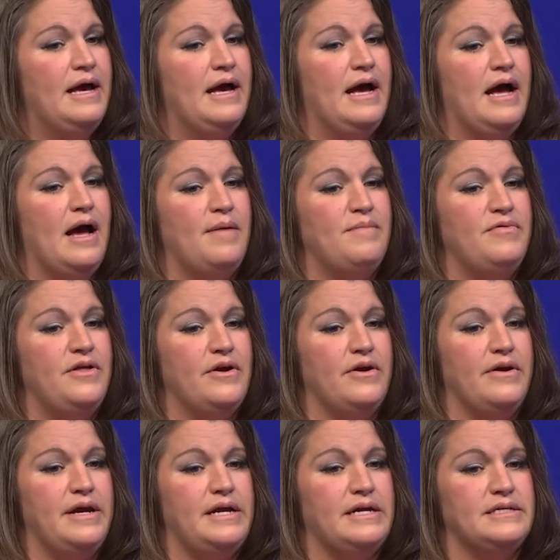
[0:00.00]

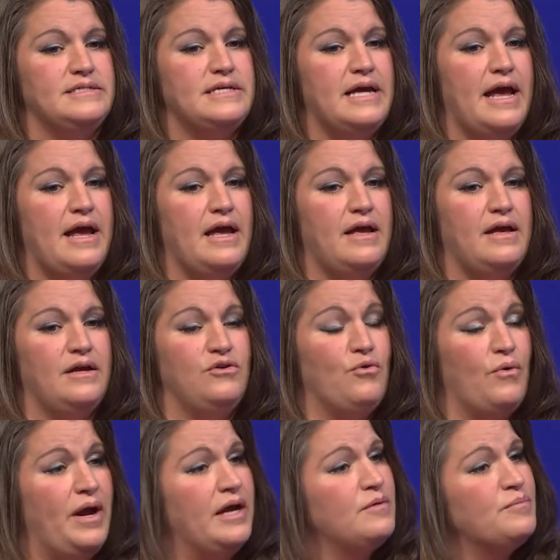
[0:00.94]
There is a
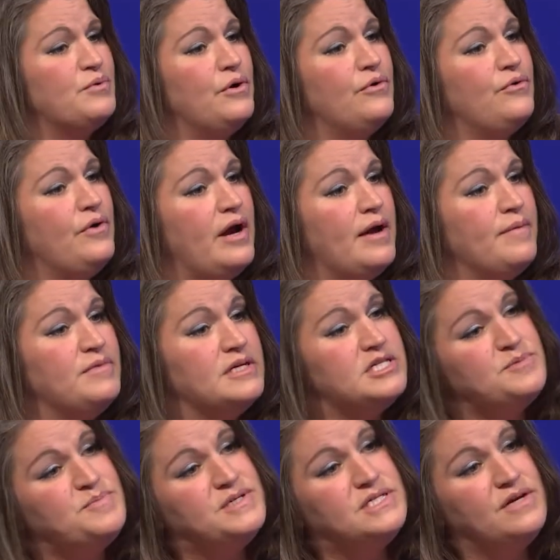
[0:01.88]
grant program
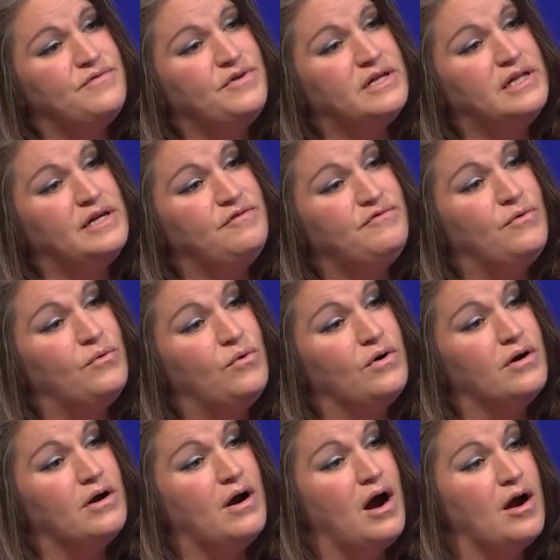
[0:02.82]
that's specifically
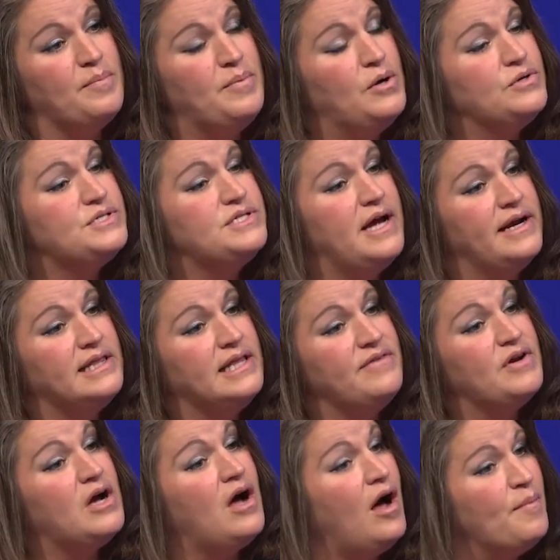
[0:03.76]
for our post
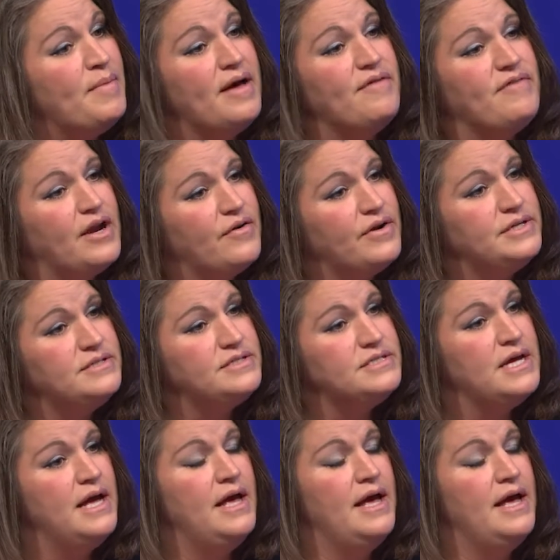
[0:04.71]
9/11 combat veterans.